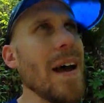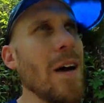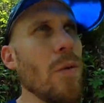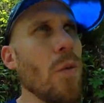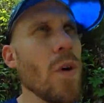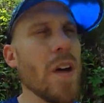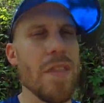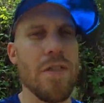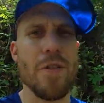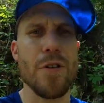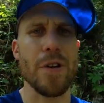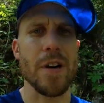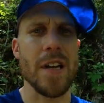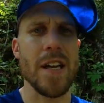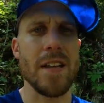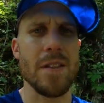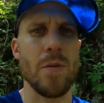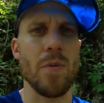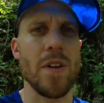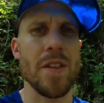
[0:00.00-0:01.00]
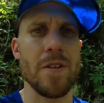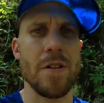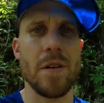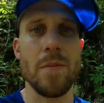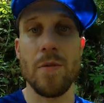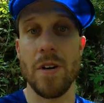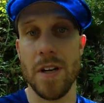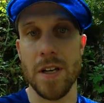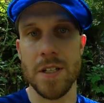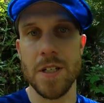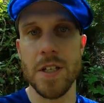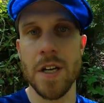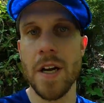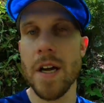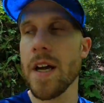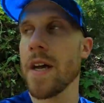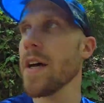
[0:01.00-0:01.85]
at 130 at the 130 bridge,